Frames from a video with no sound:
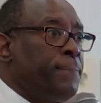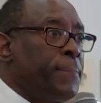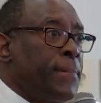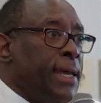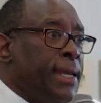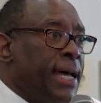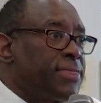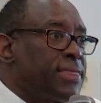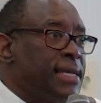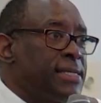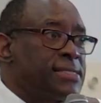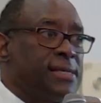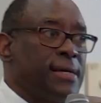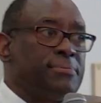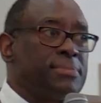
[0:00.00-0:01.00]
And I think
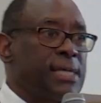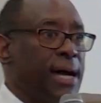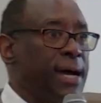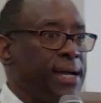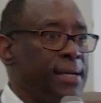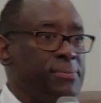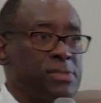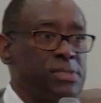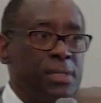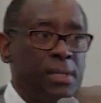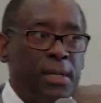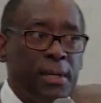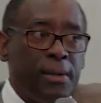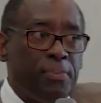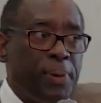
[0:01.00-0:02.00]
sometimes
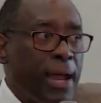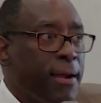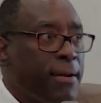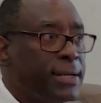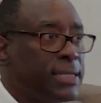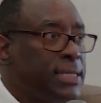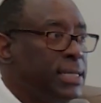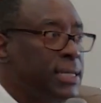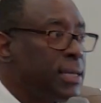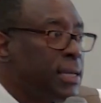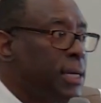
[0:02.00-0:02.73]
parenting